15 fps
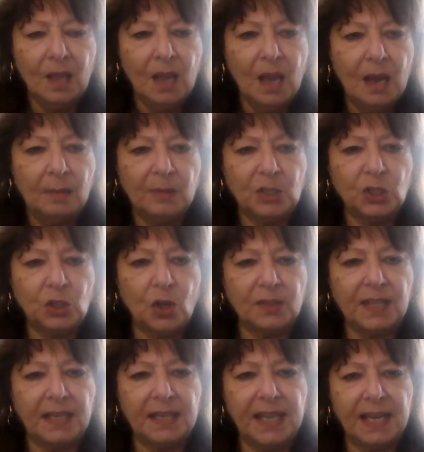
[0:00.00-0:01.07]
I'm going to start
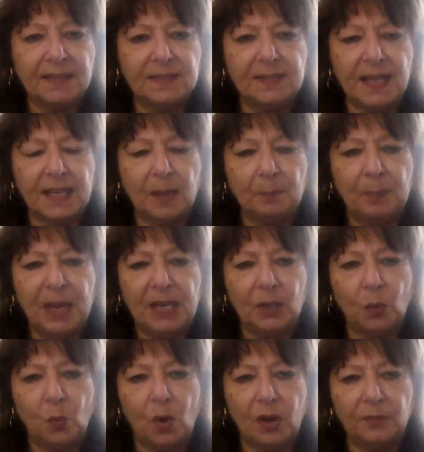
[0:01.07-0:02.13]
that again. 2 Peter
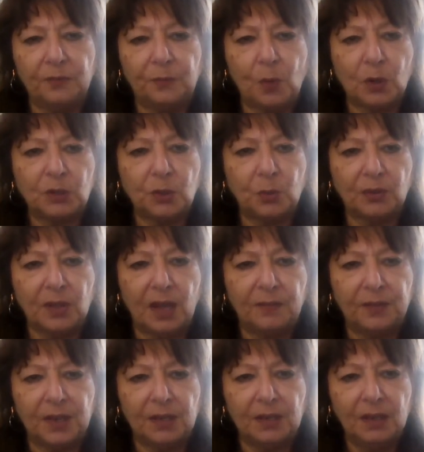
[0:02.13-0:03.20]
1 4 to
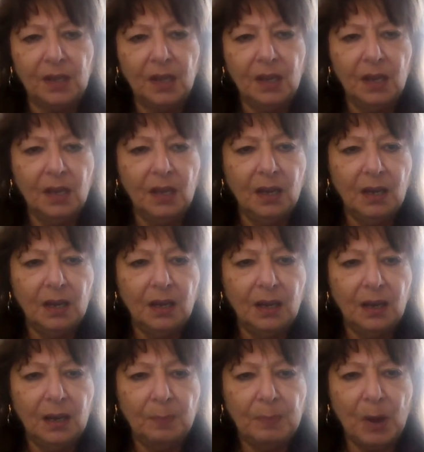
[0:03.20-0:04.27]
11.
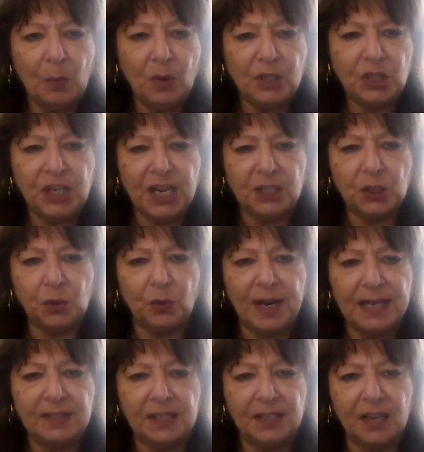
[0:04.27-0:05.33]
By which he has
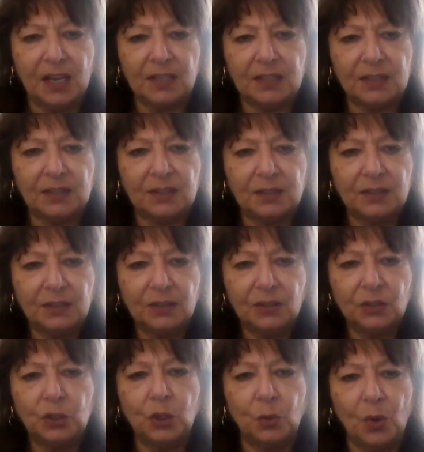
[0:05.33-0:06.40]
granted us
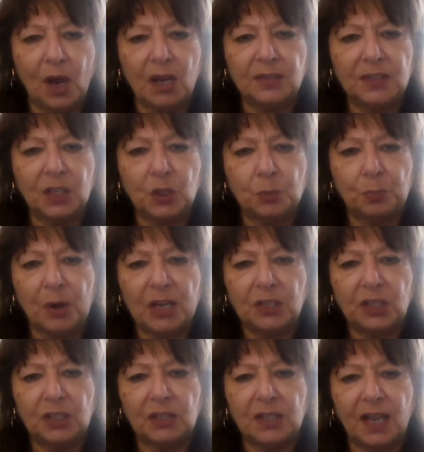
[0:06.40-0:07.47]
to us his
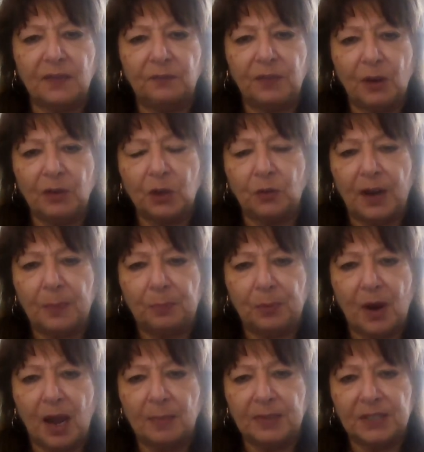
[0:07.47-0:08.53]
precious and very great
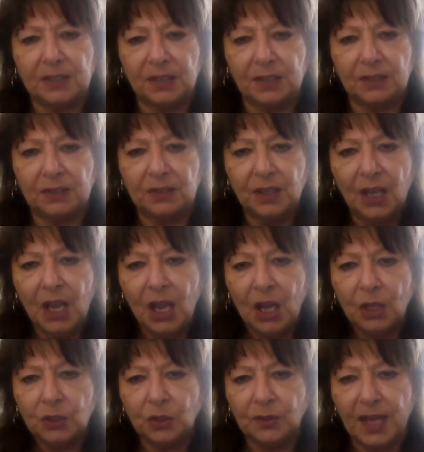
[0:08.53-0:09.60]
promises,
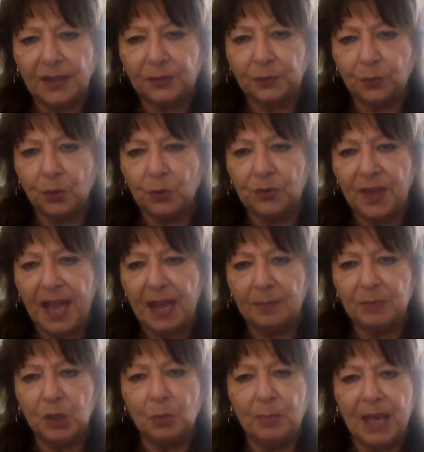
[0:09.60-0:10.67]
so that through them
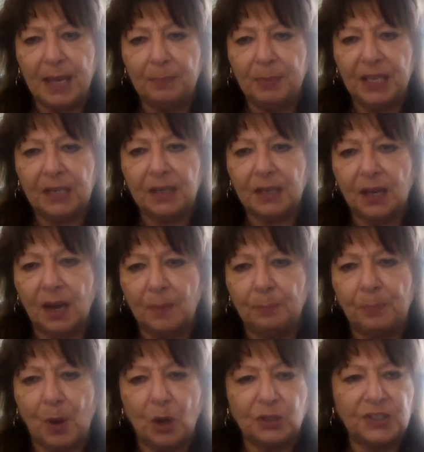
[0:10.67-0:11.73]
you may become
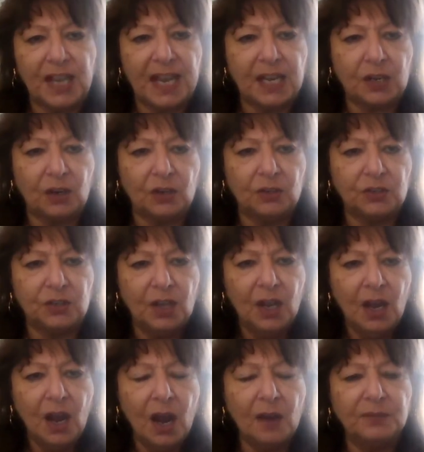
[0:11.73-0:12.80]
partakers
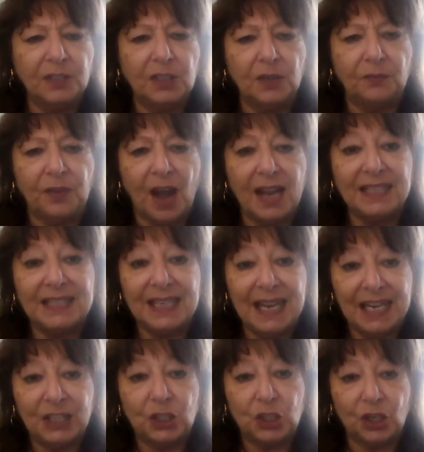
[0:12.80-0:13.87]
of the divine
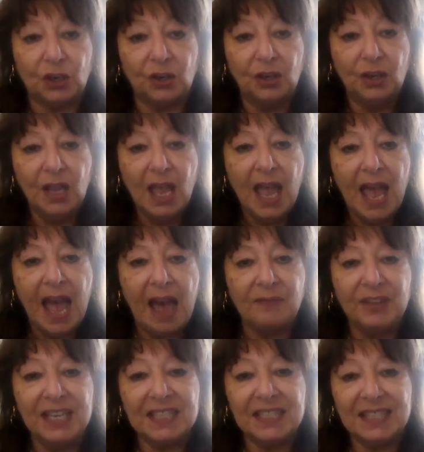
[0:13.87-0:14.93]
nature,
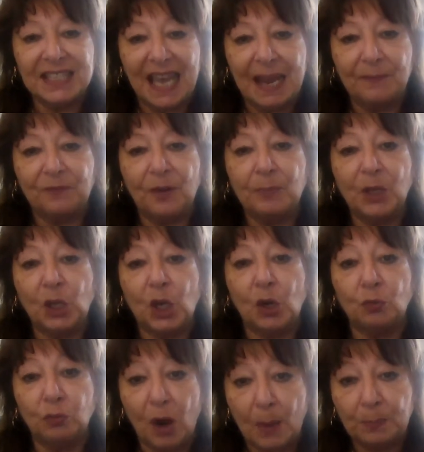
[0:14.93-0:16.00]
having escaped from the
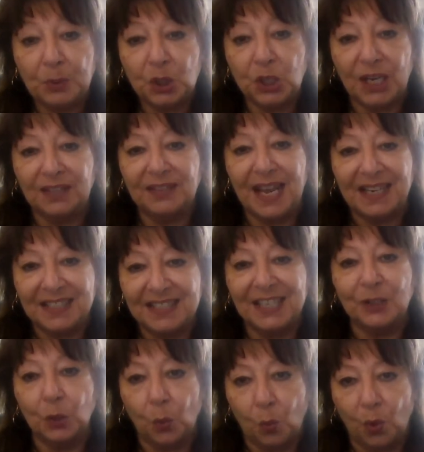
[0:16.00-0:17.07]
corruption that is in
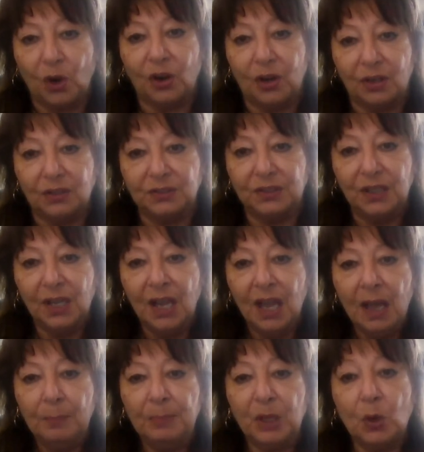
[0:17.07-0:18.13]
the world
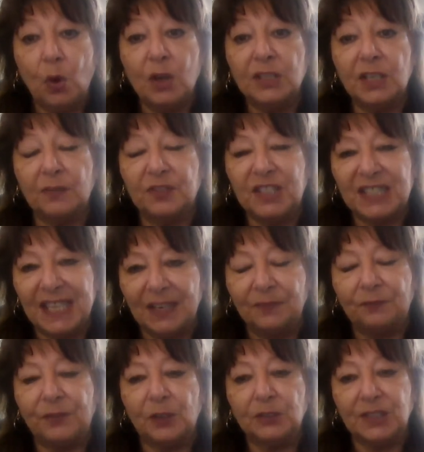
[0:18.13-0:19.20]
because of
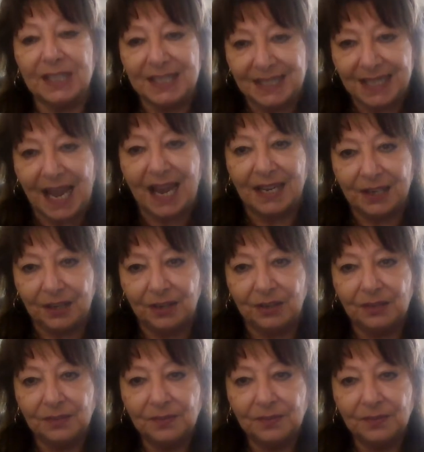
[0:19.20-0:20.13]
sinful desire.